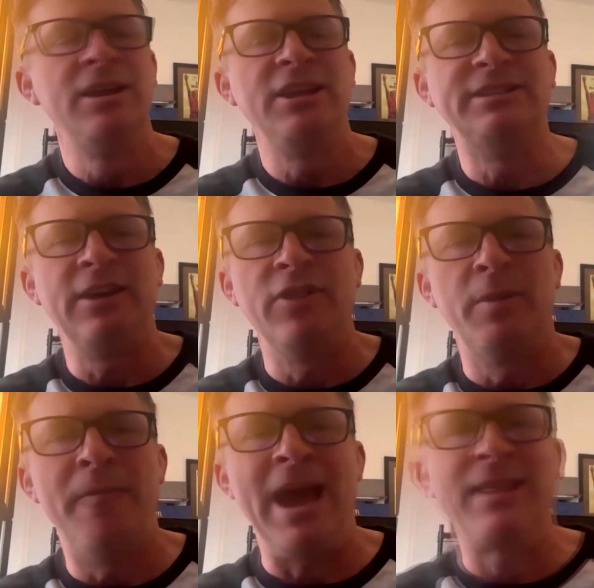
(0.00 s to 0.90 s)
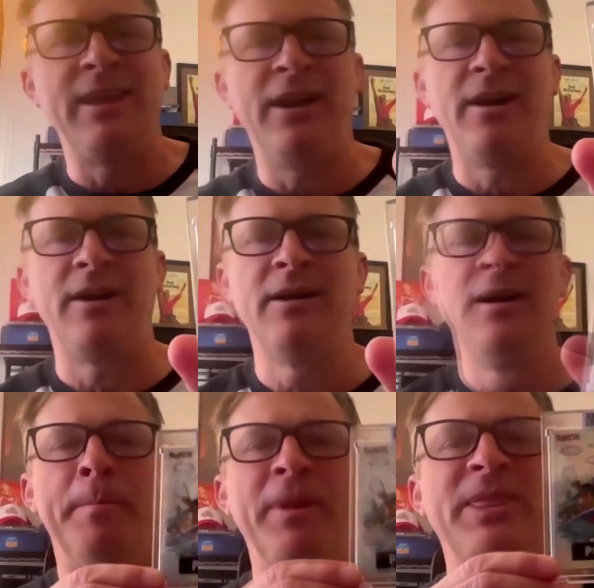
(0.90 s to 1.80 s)
You see on the back there.
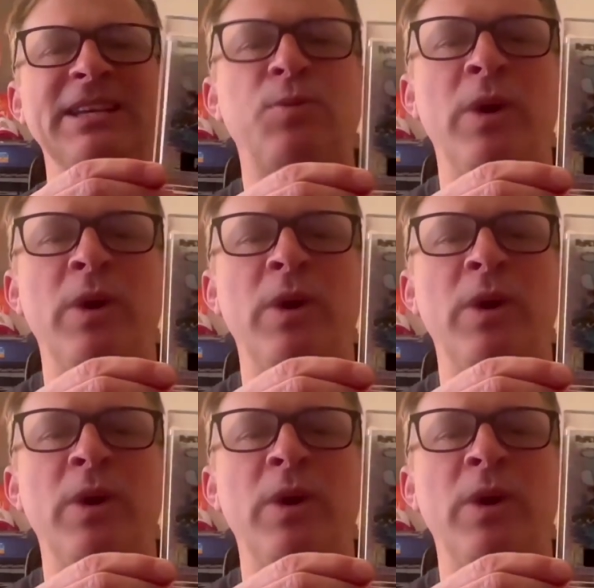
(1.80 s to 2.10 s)
But this